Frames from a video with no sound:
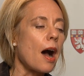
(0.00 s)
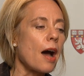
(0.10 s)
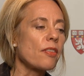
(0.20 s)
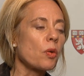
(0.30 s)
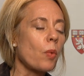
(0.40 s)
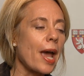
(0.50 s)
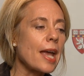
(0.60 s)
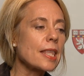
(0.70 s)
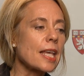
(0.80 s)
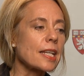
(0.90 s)
The
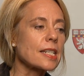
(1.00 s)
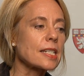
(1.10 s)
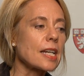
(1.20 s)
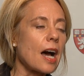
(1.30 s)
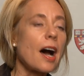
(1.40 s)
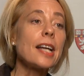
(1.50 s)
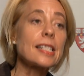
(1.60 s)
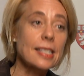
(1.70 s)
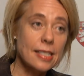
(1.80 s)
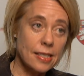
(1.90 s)
way that I
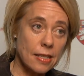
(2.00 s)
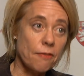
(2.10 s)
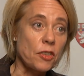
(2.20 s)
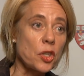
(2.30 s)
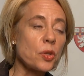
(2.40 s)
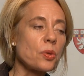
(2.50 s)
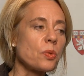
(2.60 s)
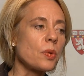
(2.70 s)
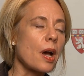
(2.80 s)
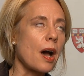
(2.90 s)

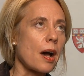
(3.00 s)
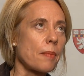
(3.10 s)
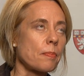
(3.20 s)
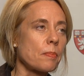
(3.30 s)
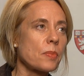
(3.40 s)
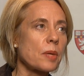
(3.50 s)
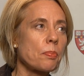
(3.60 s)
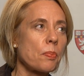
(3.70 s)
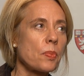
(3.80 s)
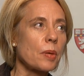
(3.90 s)
view
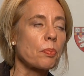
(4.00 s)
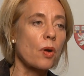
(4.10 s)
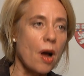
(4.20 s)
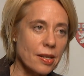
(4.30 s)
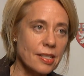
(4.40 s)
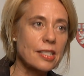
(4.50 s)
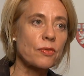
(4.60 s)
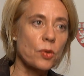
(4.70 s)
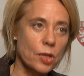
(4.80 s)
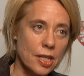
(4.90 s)
the process
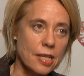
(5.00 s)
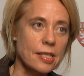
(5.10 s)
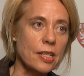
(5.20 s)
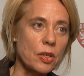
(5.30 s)
of organizing